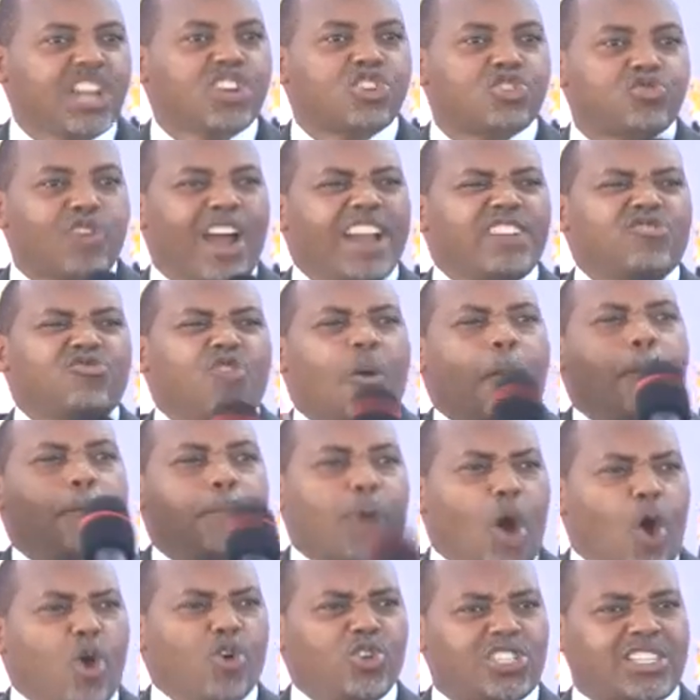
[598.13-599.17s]
trying to
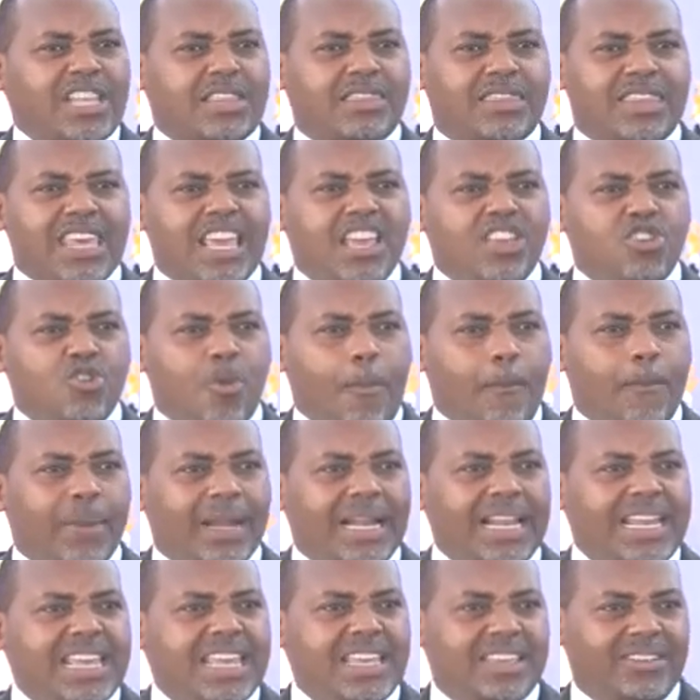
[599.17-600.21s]
oppose the thing you
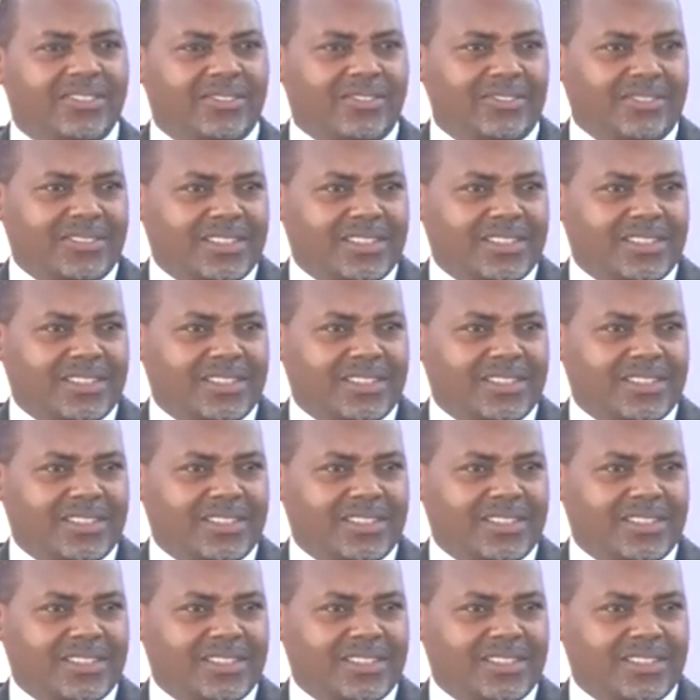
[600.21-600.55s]
believed.